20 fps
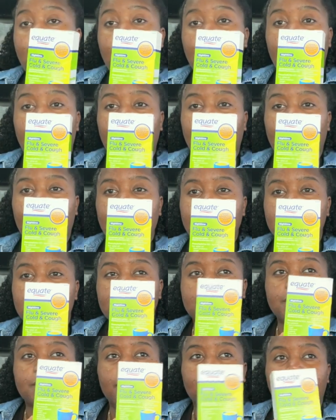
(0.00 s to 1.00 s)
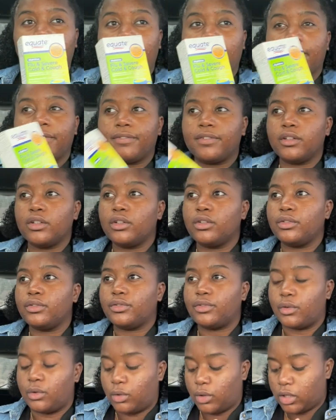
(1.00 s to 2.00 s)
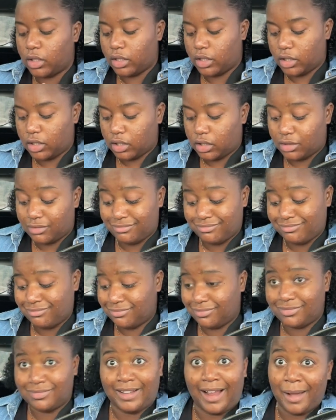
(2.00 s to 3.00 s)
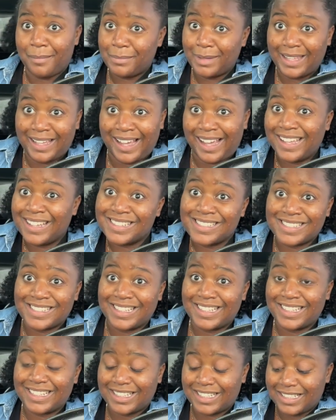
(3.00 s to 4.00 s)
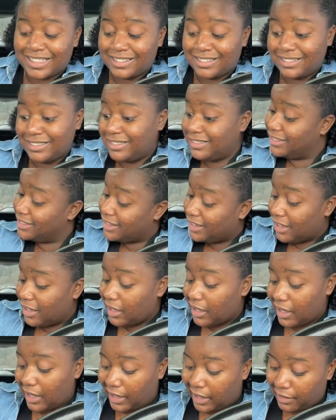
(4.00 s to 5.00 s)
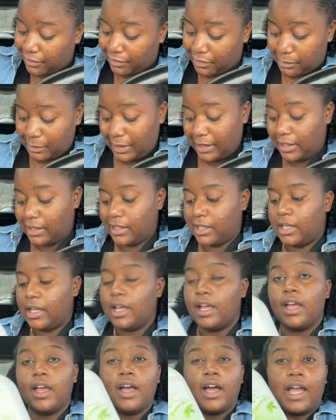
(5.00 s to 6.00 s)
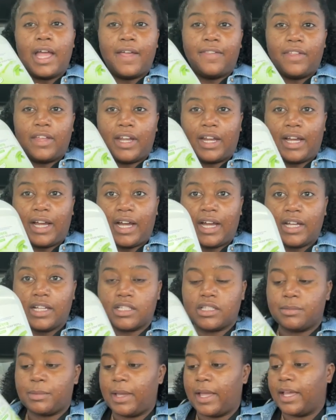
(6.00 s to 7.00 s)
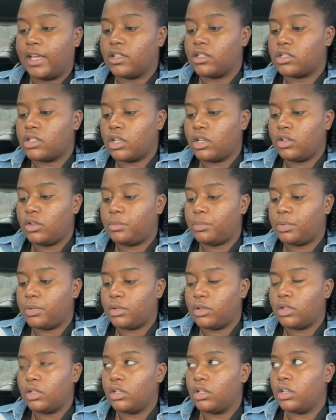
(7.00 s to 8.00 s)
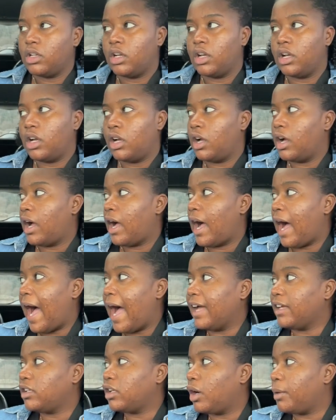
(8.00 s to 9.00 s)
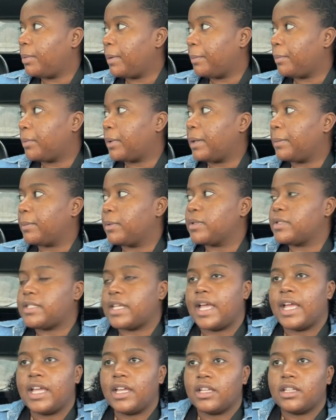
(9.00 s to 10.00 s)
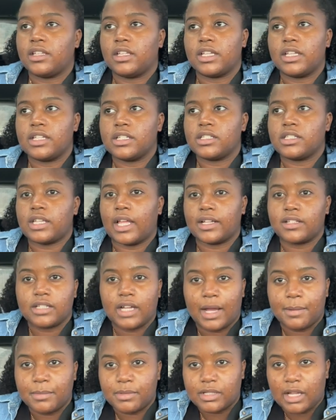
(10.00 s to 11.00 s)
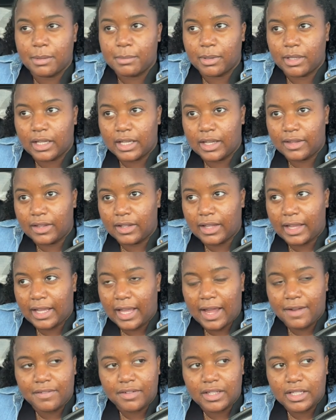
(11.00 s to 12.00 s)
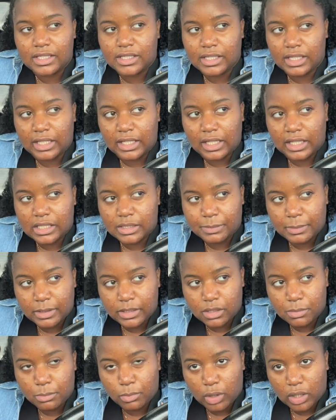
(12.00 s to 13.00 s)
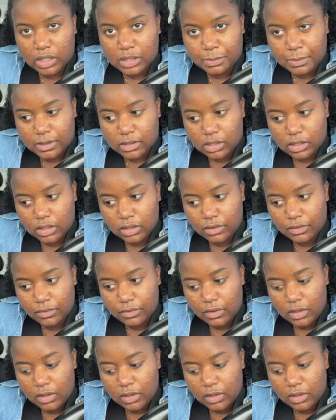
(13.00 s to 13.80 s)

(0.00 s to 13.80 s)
I got some Theraflu for, not me, I ain't sick. It ain't for me. And then I got some hand soap. I know people keep on saying this like time and time again that like everything's getting more expensive.